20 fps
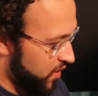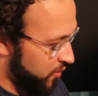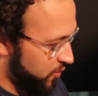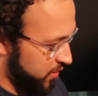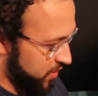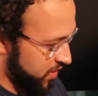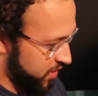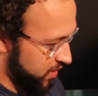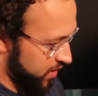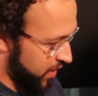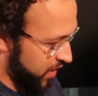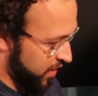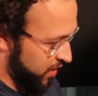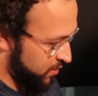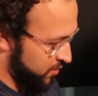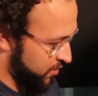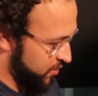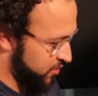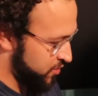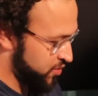With the
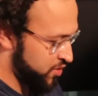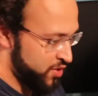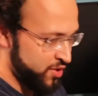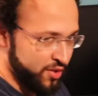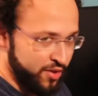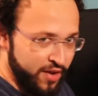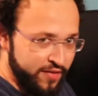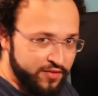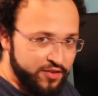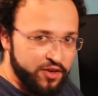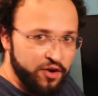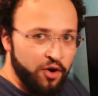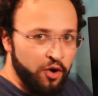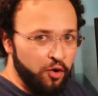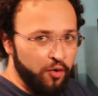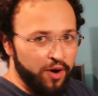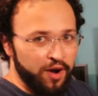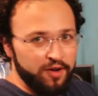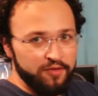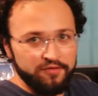knob, it used to have to
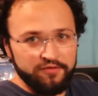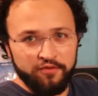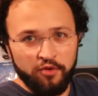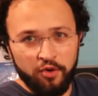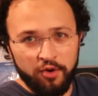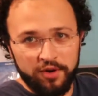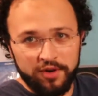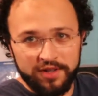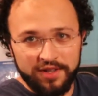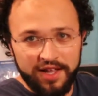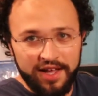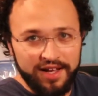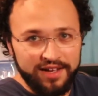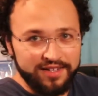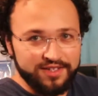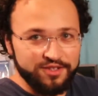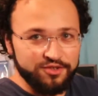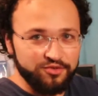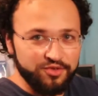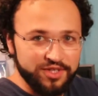go around 4
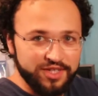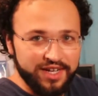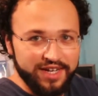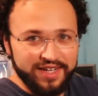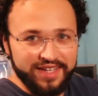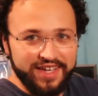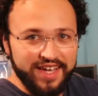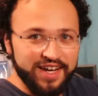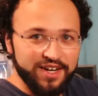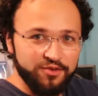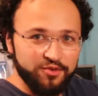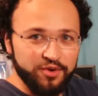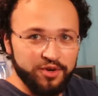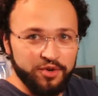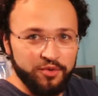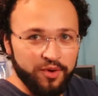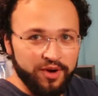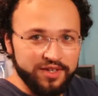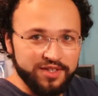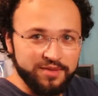o'clock to really kind of get it where
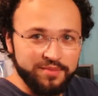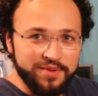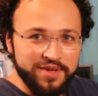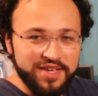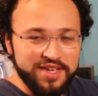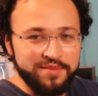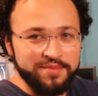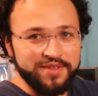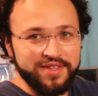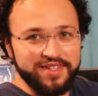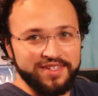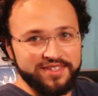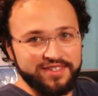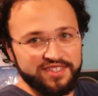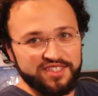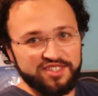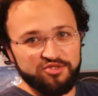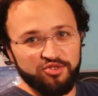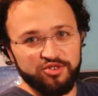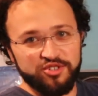you want it to be, but then
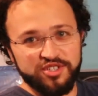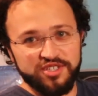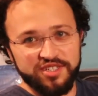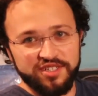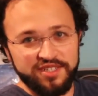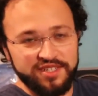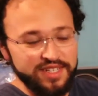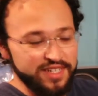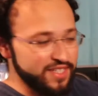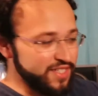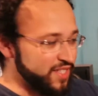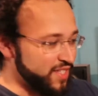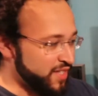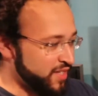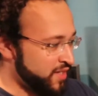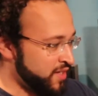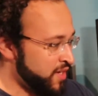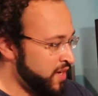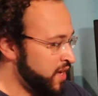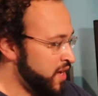distortion kicks
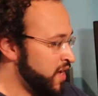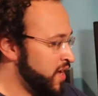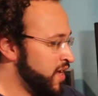in.